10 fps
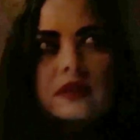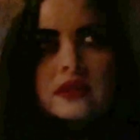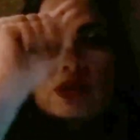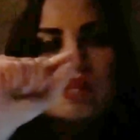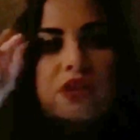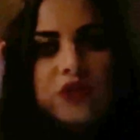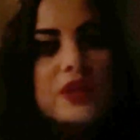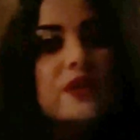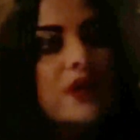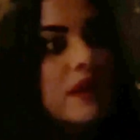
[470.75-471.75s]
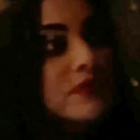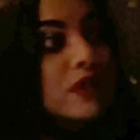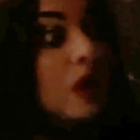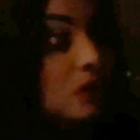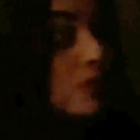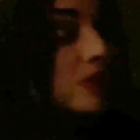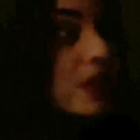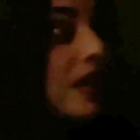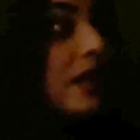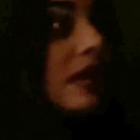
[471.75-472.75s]
the stick figure of the
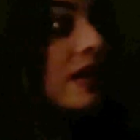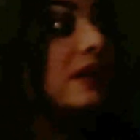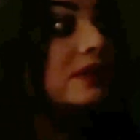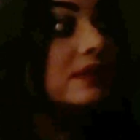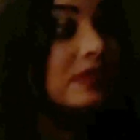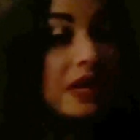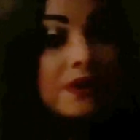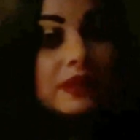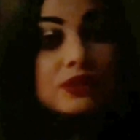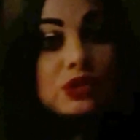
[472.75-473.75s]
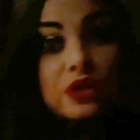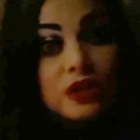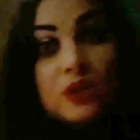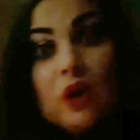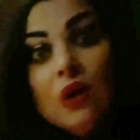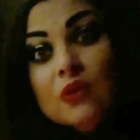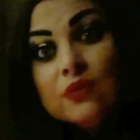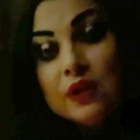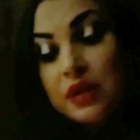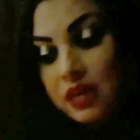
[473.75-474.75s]
ghost. Sarah turned
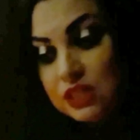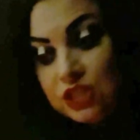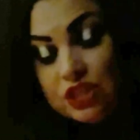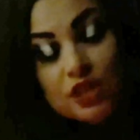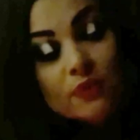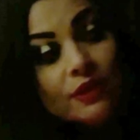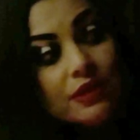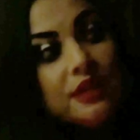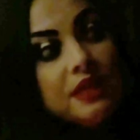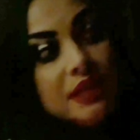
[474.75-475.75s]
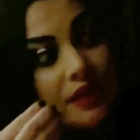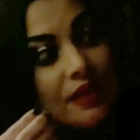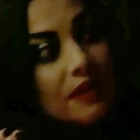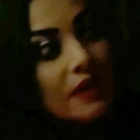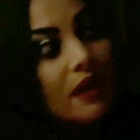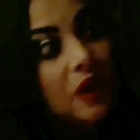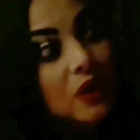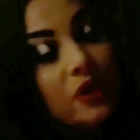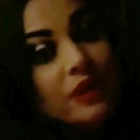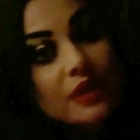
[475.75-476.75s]
over and she was eating a
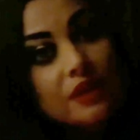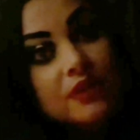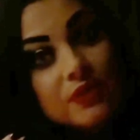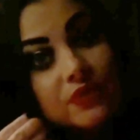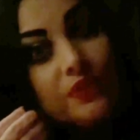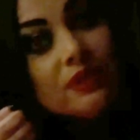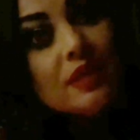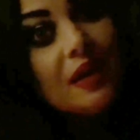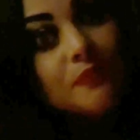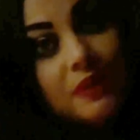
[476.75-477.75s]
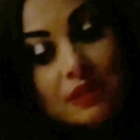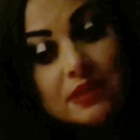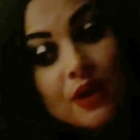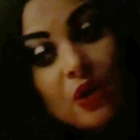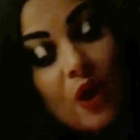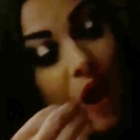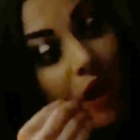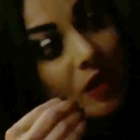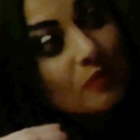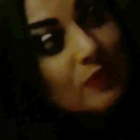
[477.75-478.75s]
cookie for 10 minutes. Like her
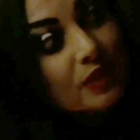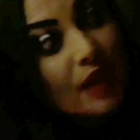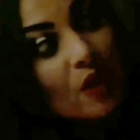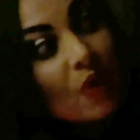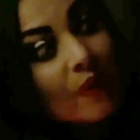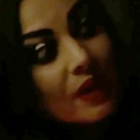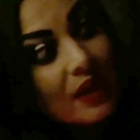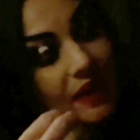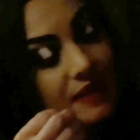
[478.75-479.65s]
arm was like going like